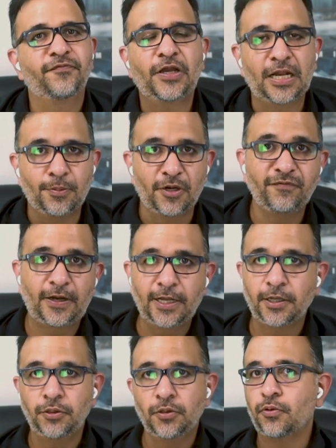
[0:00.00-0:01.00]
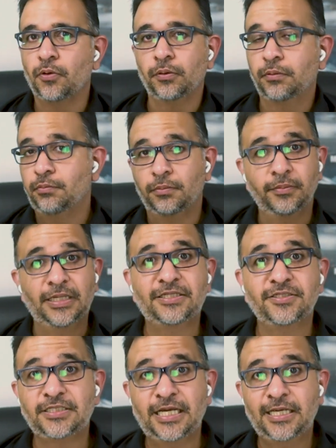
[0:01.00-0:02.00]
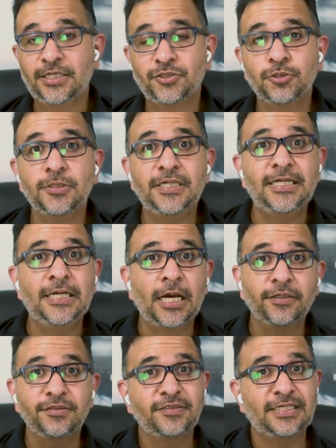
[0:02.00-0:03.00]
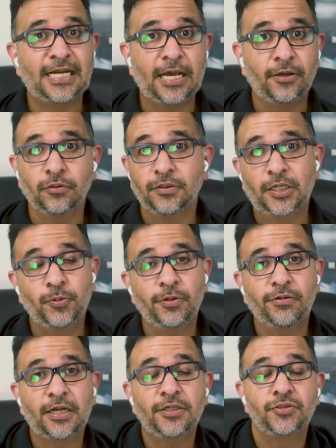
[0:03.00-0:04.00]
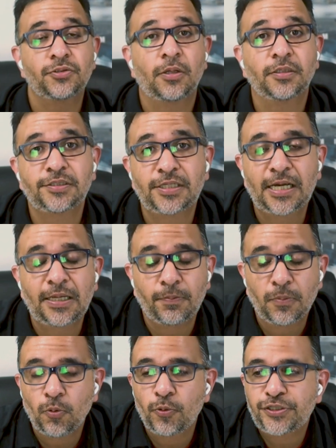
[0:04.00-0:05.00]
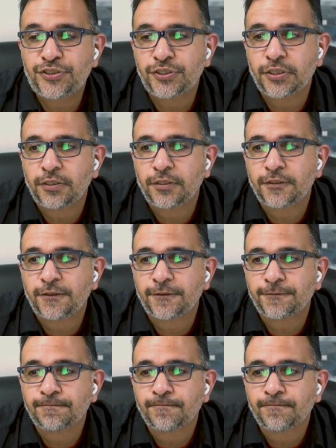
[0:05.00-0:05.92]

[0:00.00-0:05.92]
forget about finding a new role. Let's take it to another scenario that we run into all the time, which is,